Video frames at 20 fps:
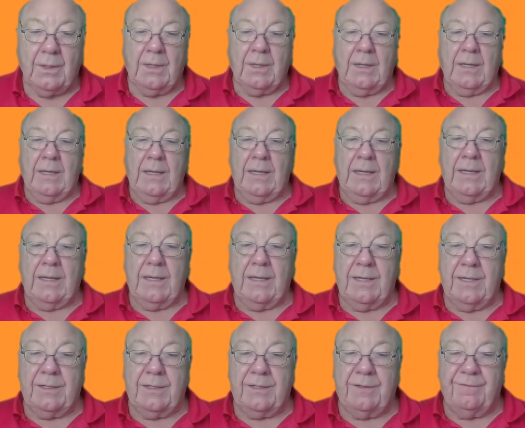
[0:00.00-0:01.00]

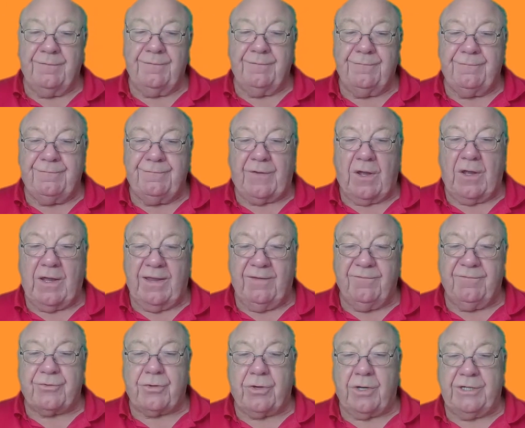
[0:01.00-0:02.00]
Uh, five,
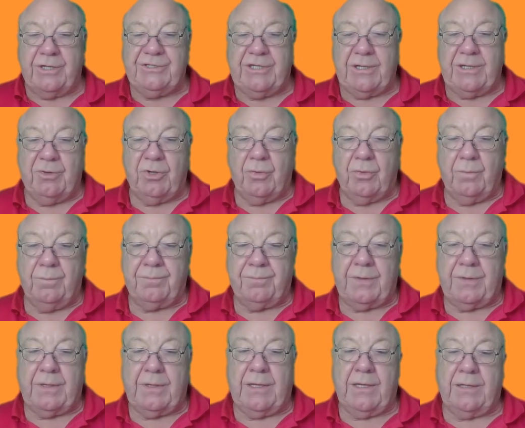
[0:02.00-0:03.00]
trigeminal.
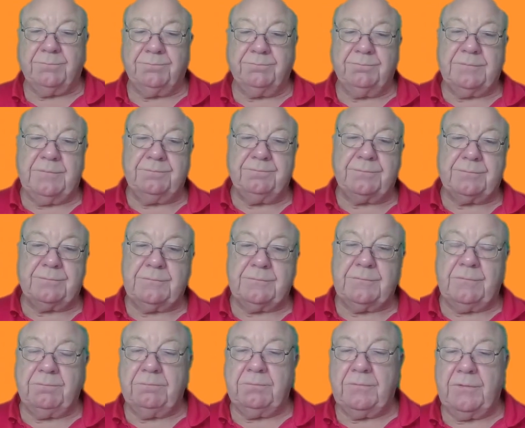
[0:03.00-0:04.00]
Um,
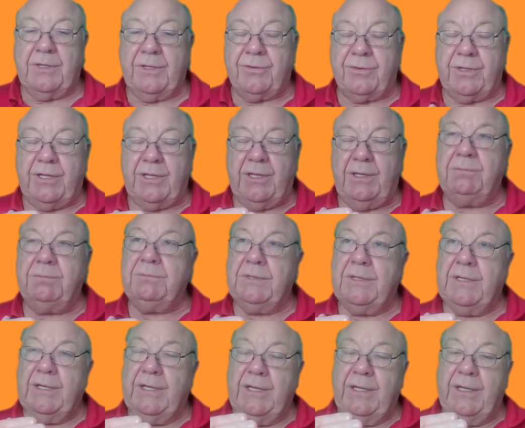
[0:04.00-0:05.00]
it's the
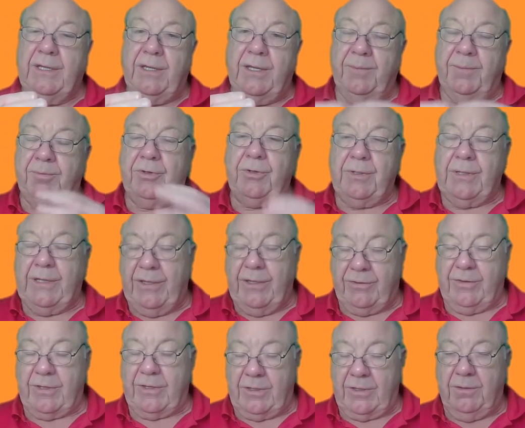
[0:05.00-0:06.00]
it's
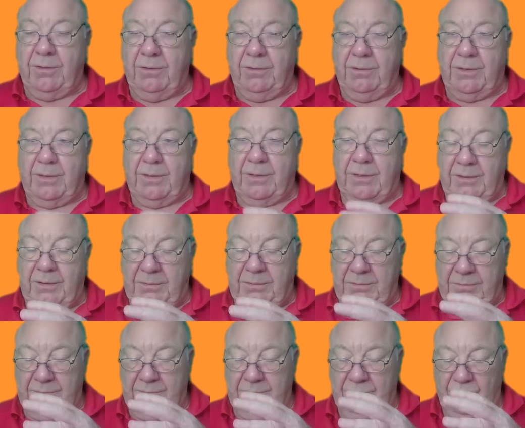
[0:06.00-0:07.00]

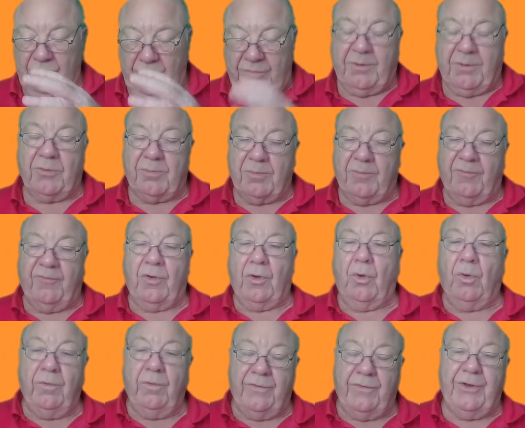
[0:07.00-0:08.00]
responsible for all
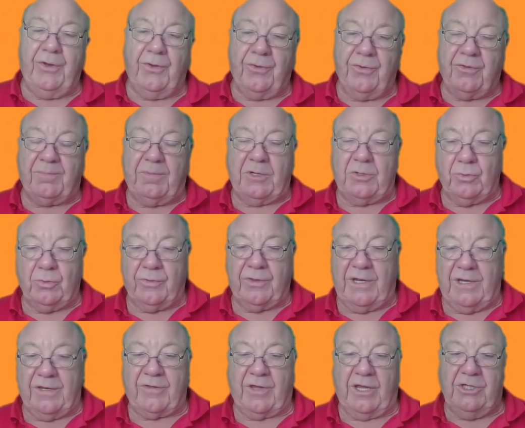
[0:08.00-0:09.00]
of the non special
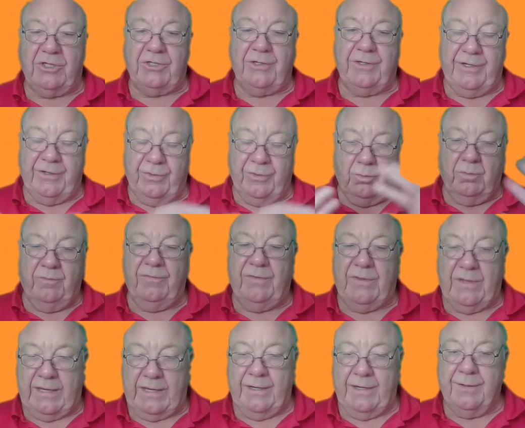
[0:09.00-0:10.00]
sensation in all of the
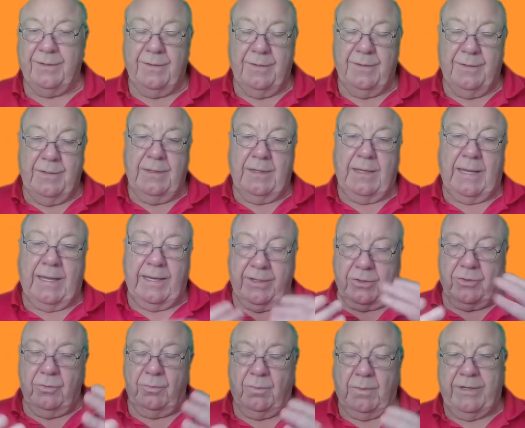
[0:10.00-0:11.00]
head and a
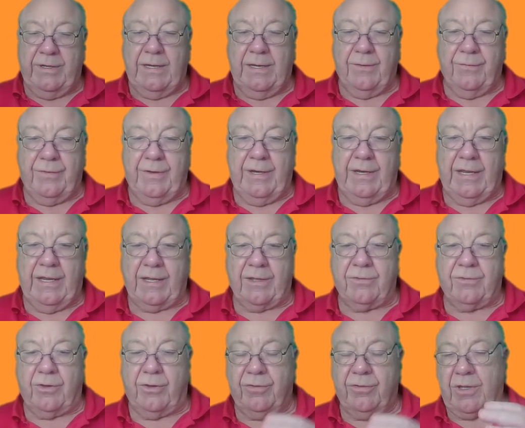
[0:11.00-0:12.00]
good way down the neck. So
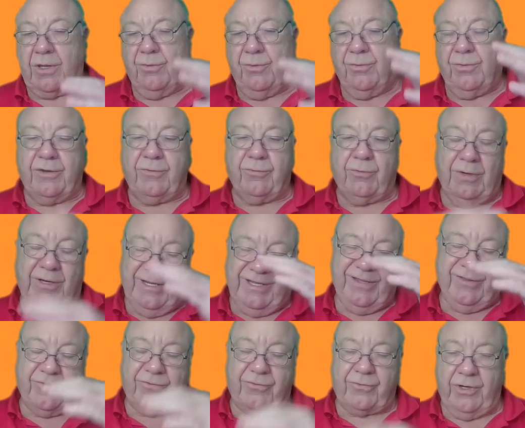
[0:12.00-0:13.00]
this goes down to at
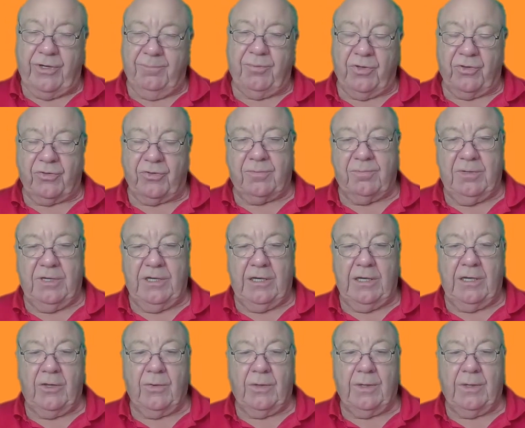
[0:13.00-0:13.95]
least three and possibly lower.